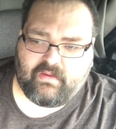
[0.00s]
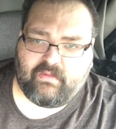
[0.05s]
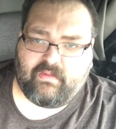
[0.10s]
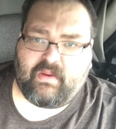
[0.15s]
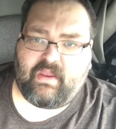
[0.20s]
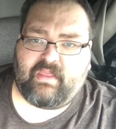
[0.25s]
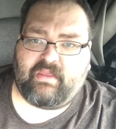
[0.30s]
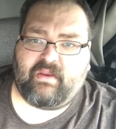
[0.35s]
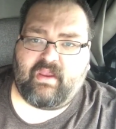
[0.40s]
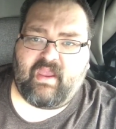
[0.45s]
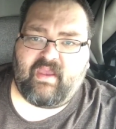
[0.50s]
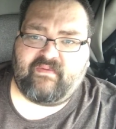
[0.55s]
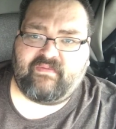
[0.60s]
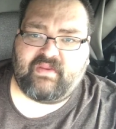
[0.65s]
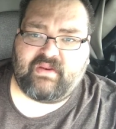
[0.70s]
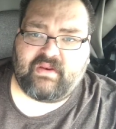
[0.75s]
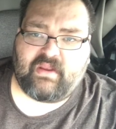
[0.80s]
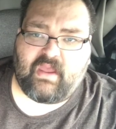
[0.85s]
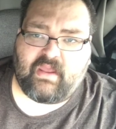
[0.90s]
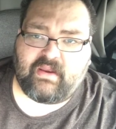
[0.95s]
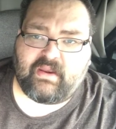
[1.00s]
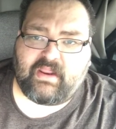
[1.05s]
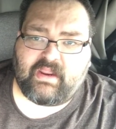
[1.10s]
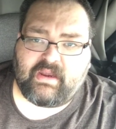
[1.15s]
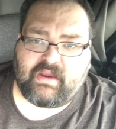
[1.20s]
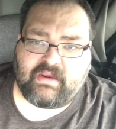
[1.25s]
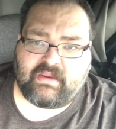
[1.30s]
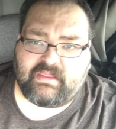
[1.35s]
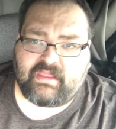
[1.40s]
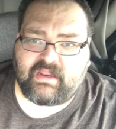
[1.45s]
rather have it not need
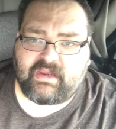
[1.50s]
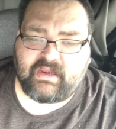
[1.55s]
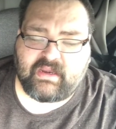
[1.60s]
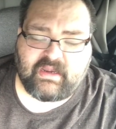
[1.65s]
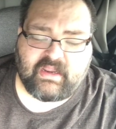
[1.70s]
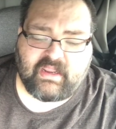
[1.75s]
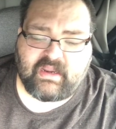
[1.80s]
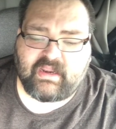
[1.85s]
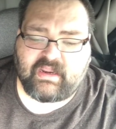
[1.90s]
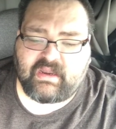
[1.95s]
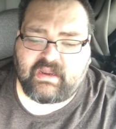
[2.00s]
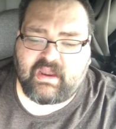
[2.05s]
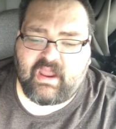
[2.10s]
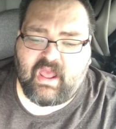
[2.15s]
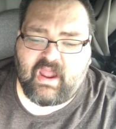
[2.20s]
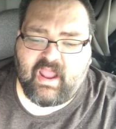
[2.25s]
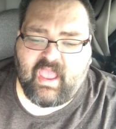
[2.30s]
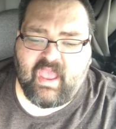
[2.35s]
it than to need it not